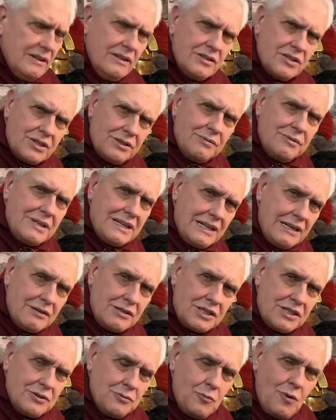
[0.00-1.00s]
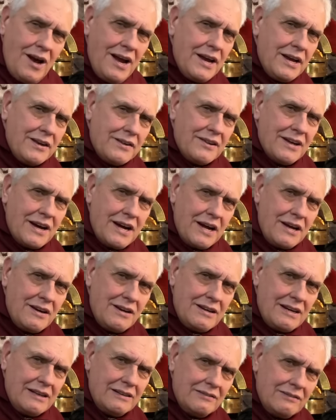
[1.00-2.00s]
So it's the way
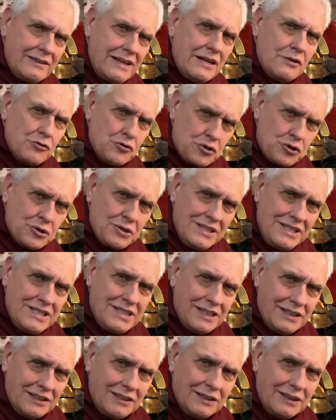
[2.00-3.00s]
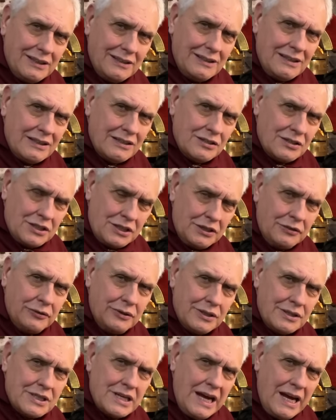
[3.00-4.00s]
they then treated a
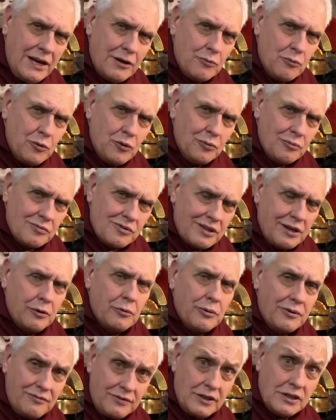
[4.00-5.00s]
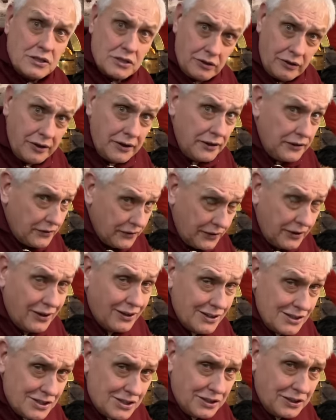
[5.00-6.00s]
serious head wound. So we've decided the
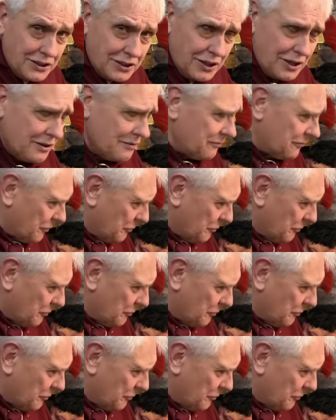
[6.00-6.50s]
guy's going to live.